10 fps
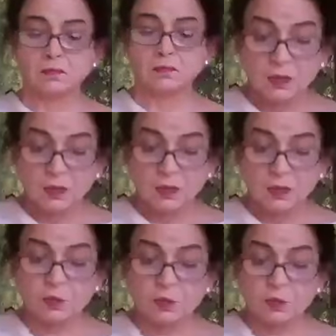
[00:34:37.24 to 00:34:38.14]
So
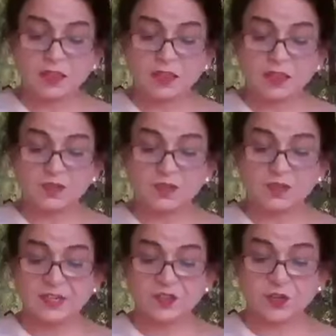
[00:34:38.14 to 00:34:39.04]
breath is an
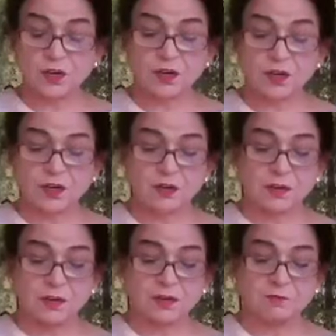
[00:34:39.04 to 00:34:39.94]
external
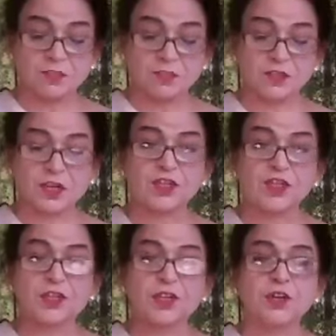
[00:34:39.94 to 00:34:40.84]

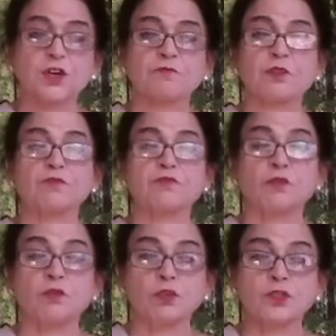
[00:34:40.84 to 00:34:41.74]
manifestation of the
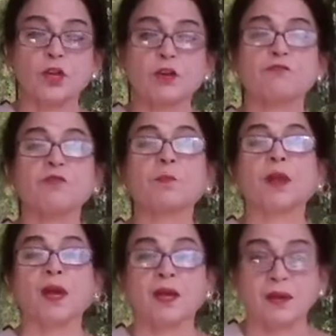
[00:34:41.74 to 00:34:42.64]
force of
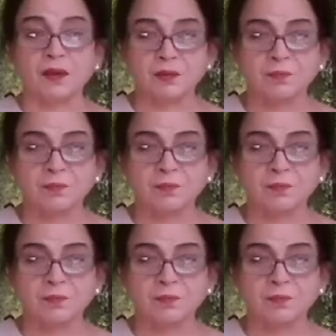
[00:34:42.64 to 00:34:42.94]
prana.